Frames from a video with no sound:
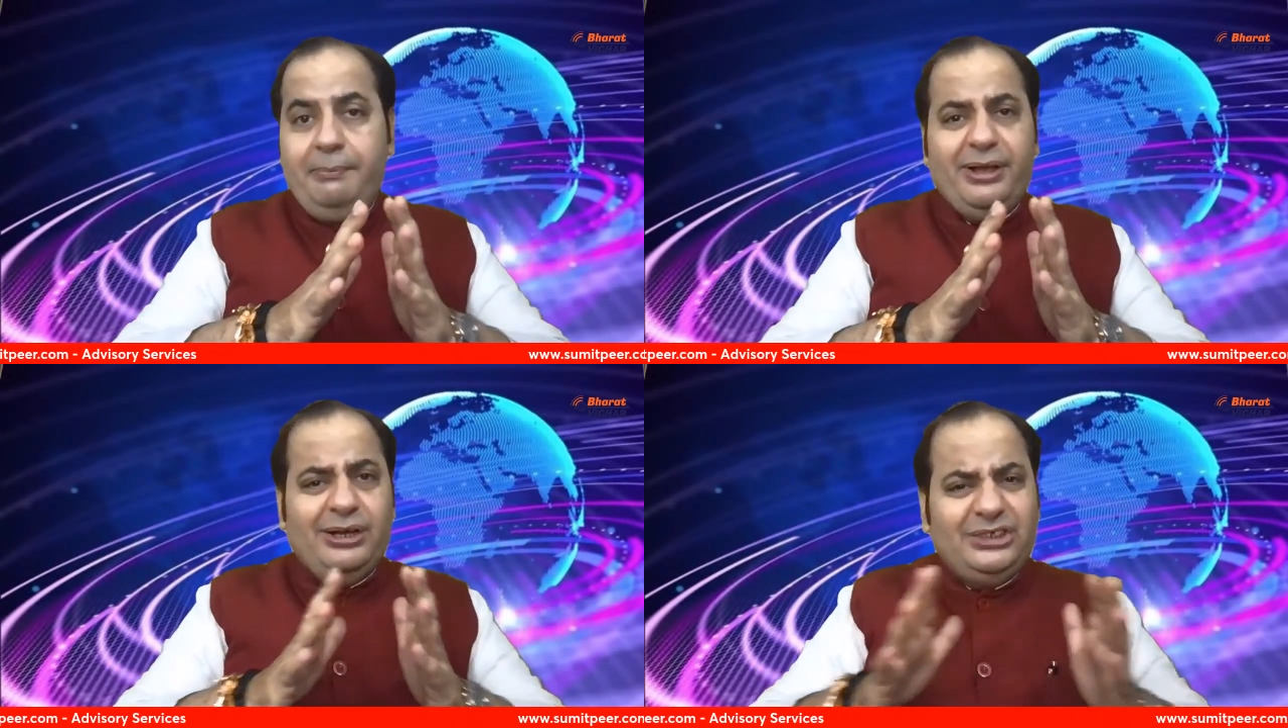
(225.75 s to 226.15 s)

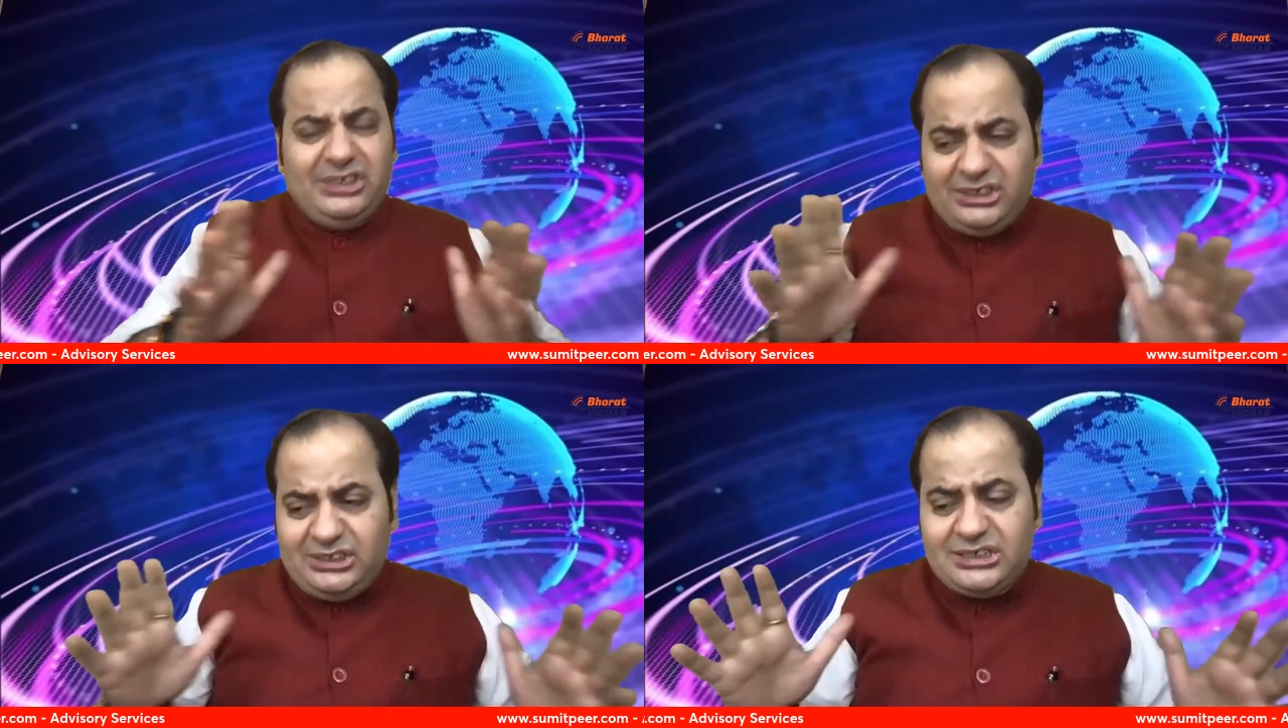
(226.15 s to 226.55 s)
because
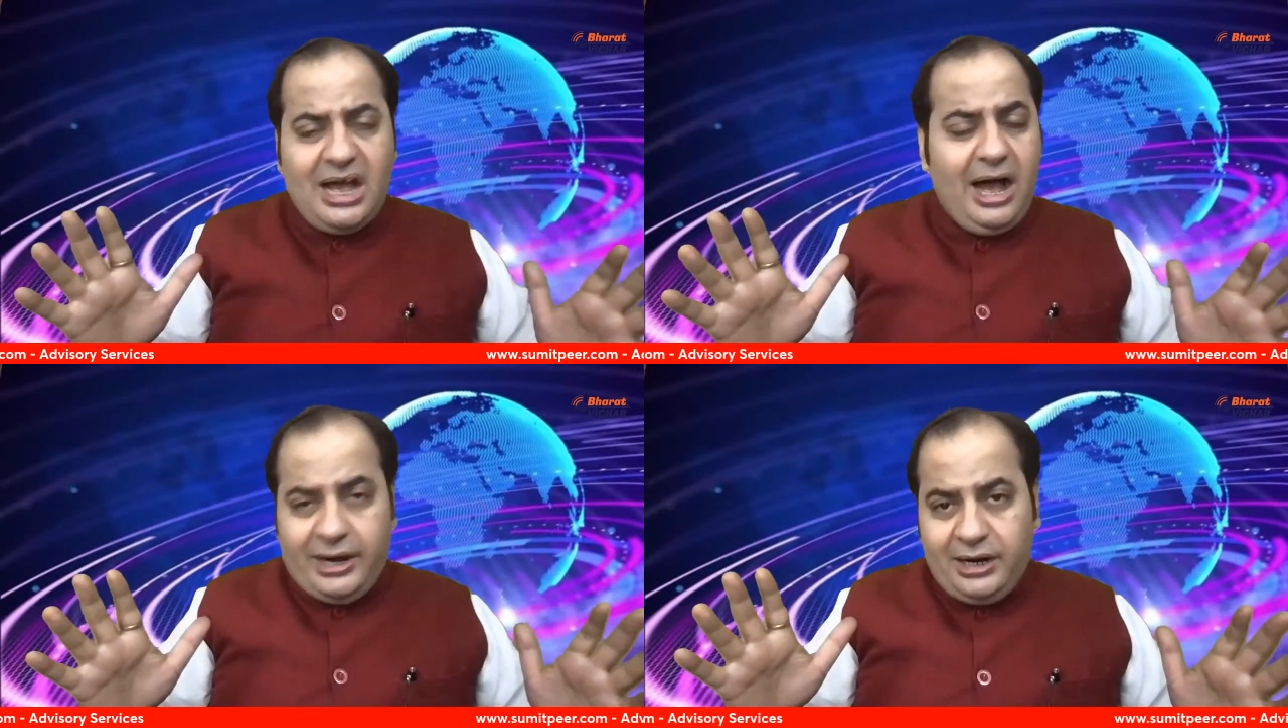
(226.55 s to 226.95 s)
this
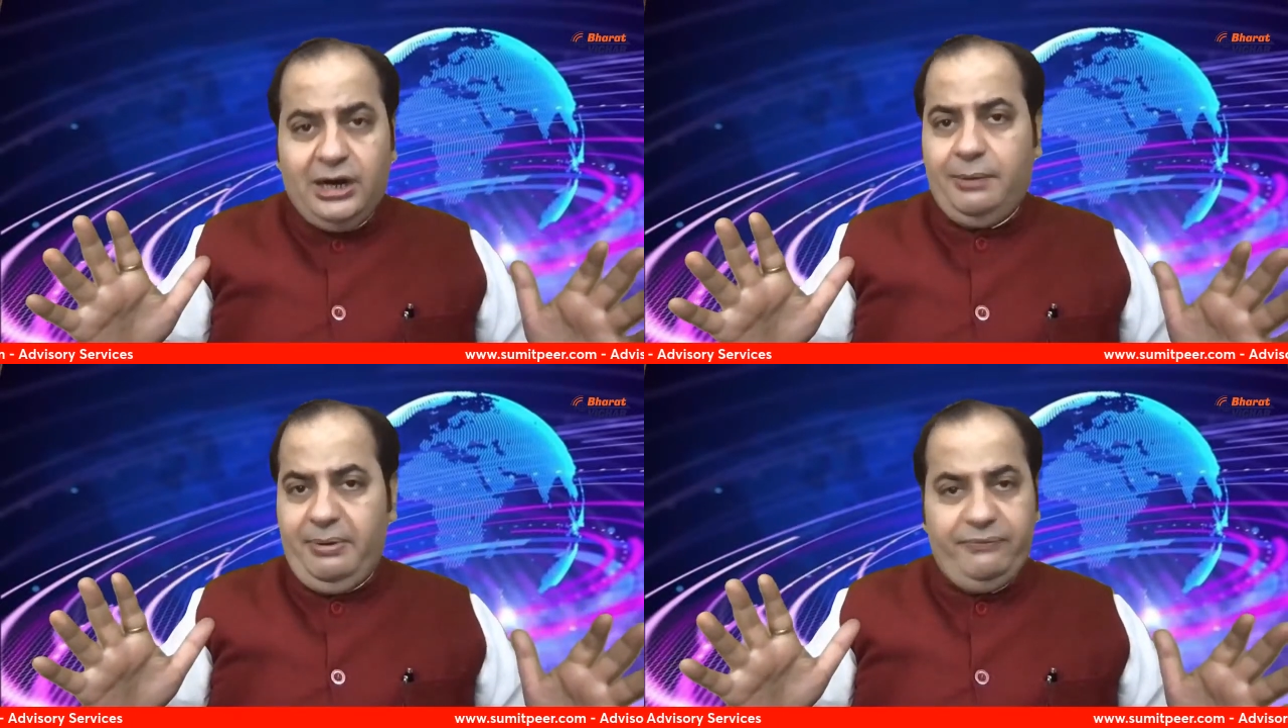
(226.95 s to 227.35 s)
is
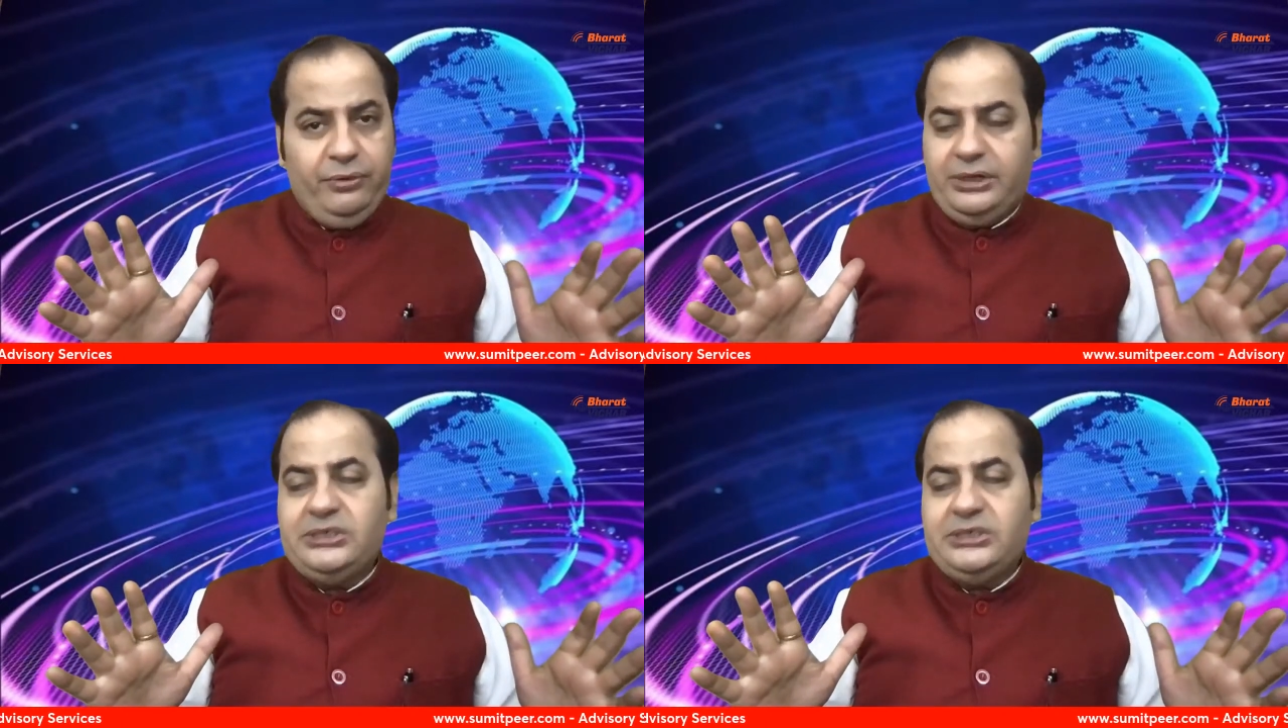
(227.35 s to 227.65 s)
unheard before.